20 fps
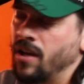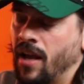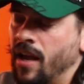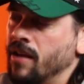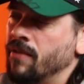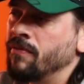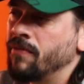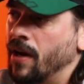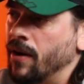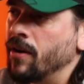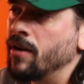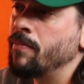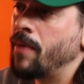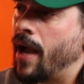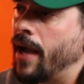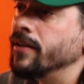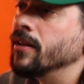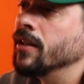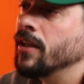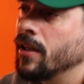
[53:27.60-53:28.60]
going to end very
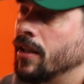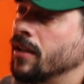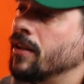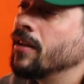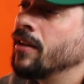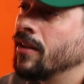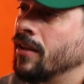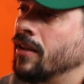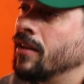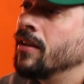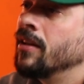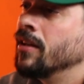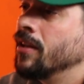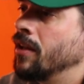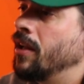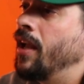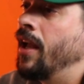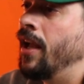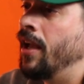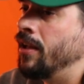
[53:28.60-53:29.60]
badly.
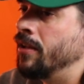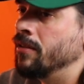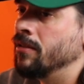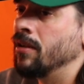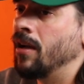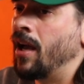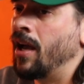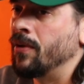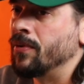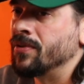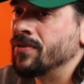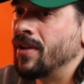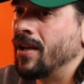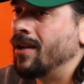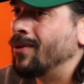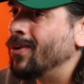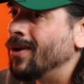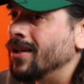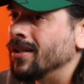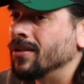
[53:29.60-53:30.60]
And I was
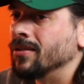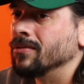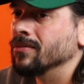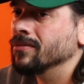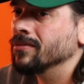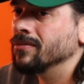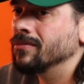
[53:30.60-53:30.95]
like, well,